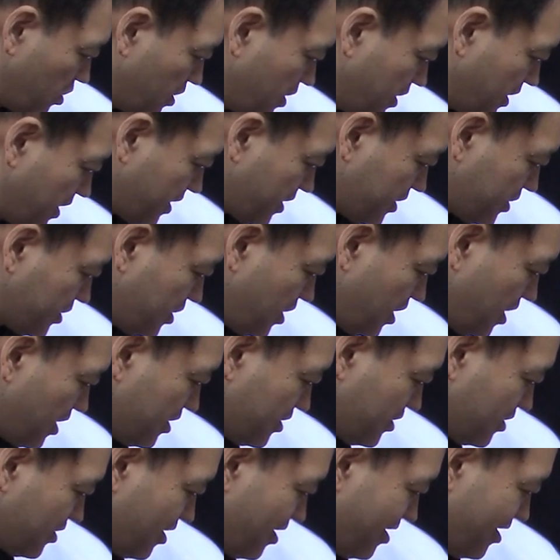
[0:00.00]
like it
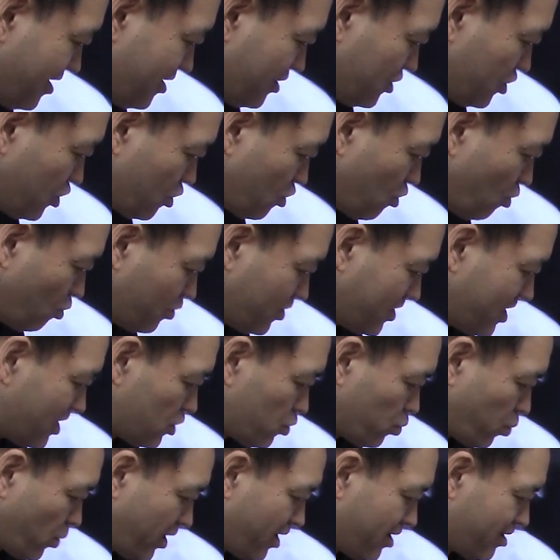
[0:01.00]
says, should go
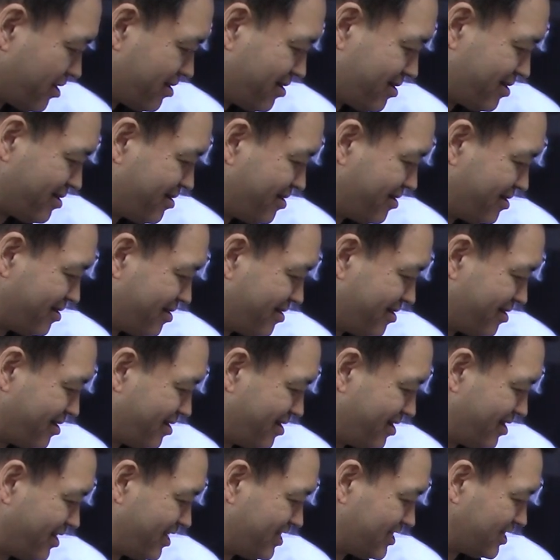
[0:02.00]
this way.
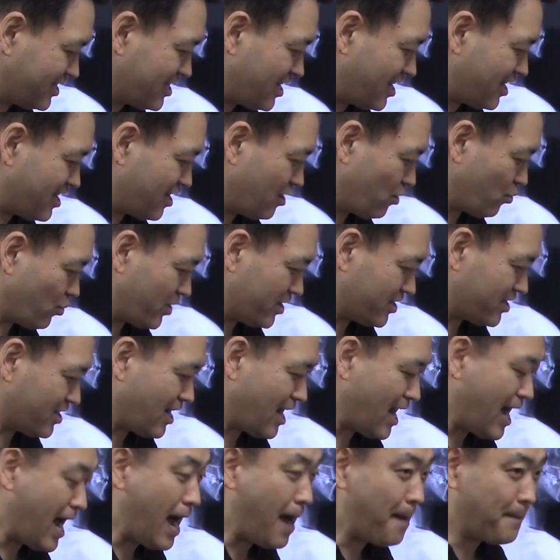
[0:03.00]
Instead, it went the
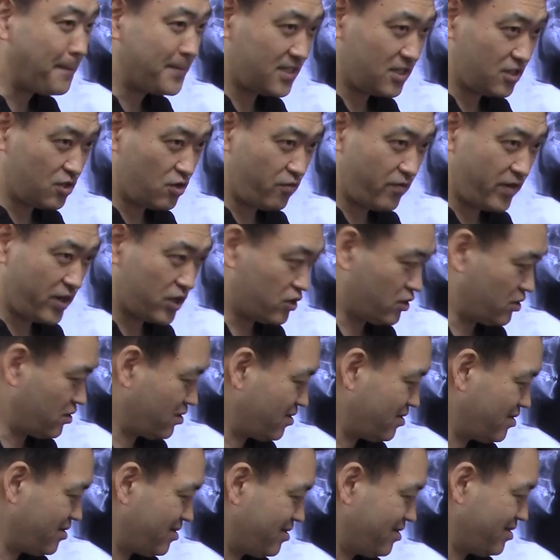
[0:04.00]
opposite direction
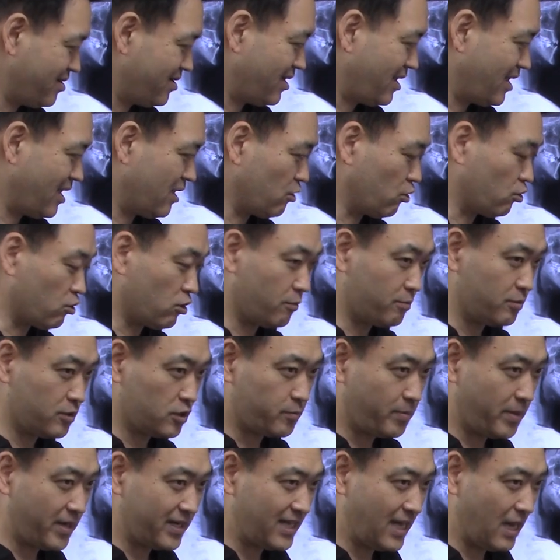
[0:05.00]
and load up your
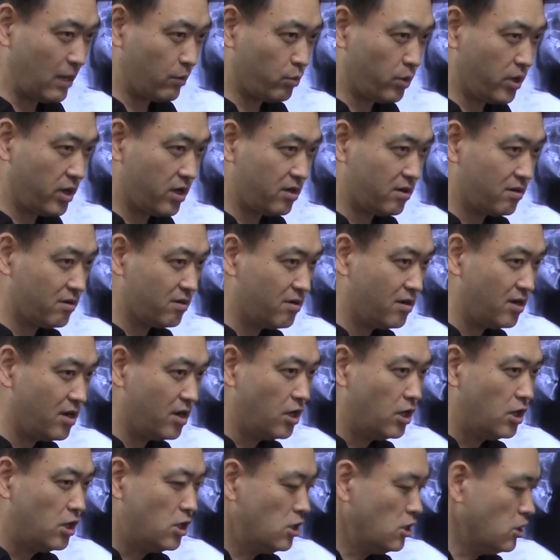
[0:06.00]
spine that way.
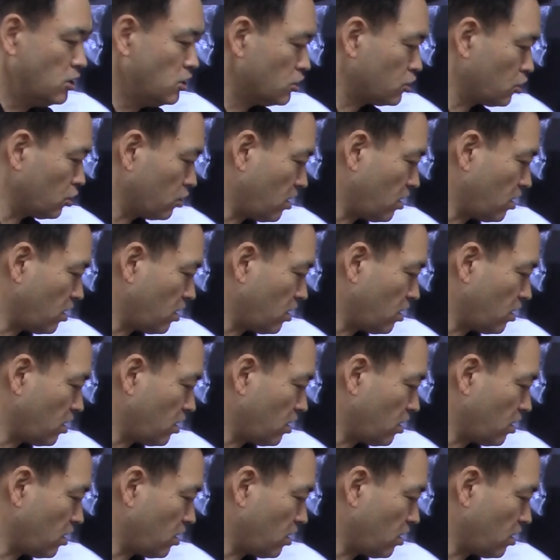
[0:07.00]
So